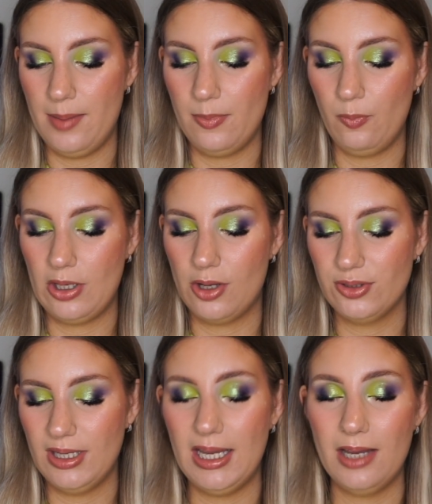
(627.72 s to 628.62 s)
We
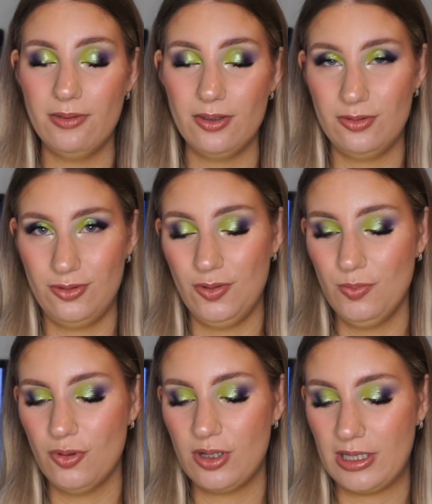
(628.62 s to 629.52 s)
also have two
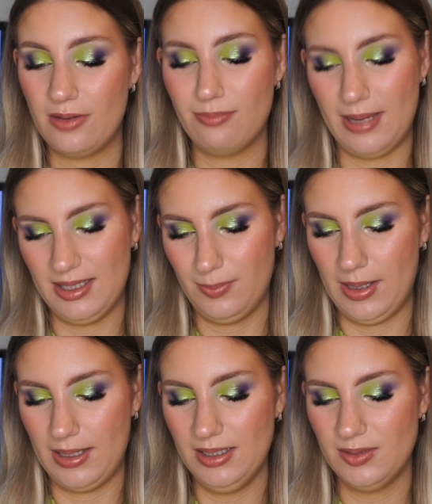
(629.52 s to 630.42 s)
more kind of matte
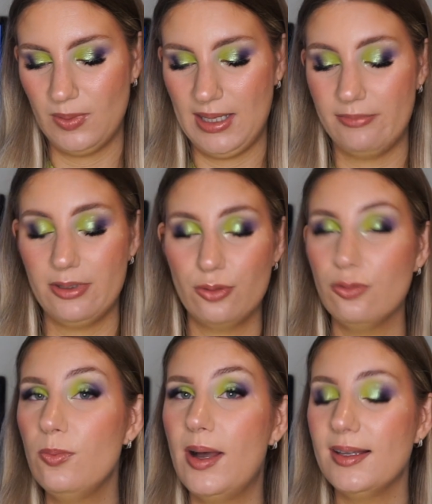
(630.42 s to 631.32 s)
palettes. We have the
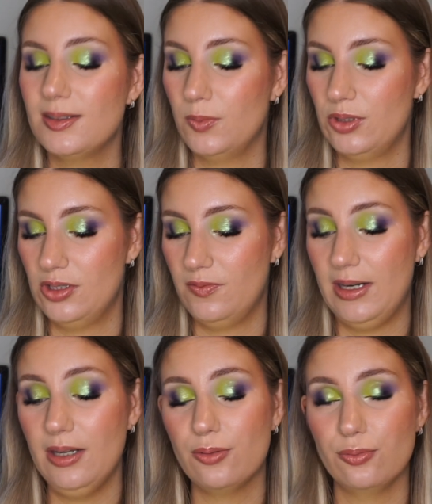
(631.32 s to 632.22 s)
Cool Mattes, which is
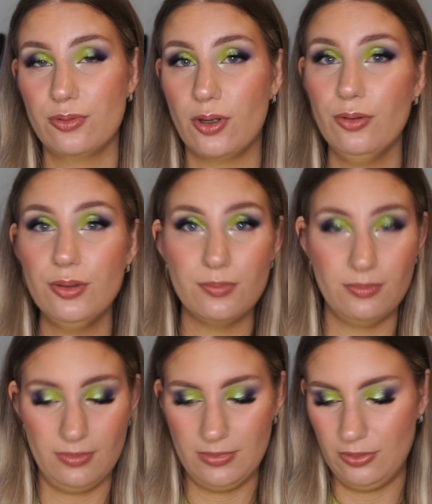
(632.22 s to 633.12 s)
very cool toned.
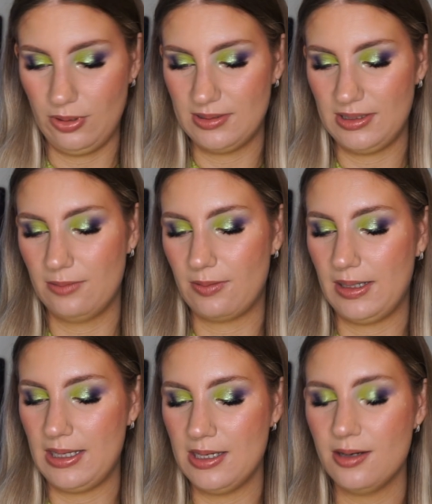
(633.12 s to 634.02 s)
You can see it right
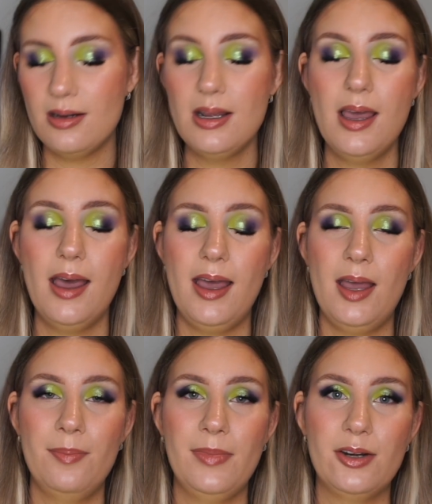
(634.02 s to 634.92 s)
here.
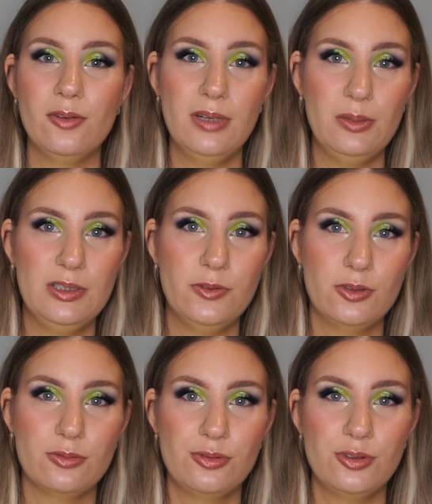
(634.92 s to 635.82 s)
I don't really reach for
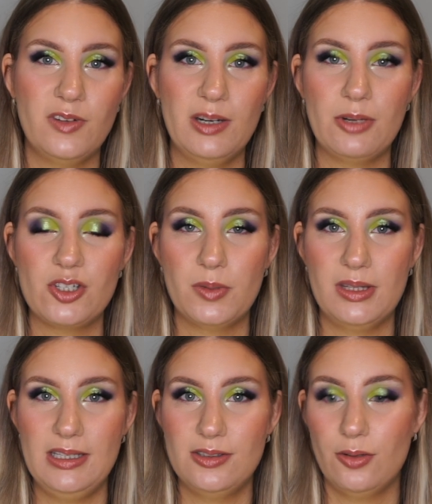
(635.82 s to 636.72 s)
cool tones very much, but
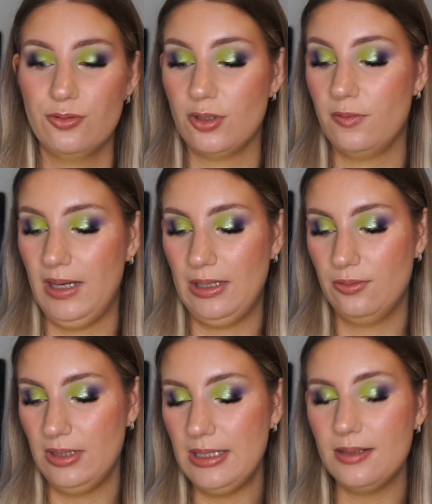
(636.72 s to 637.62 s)
these tones are very
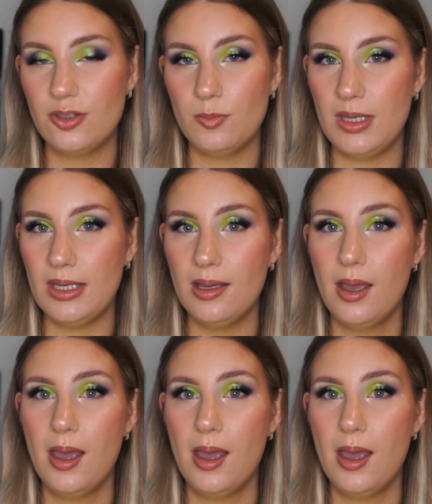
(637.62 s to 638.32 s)
unique to me.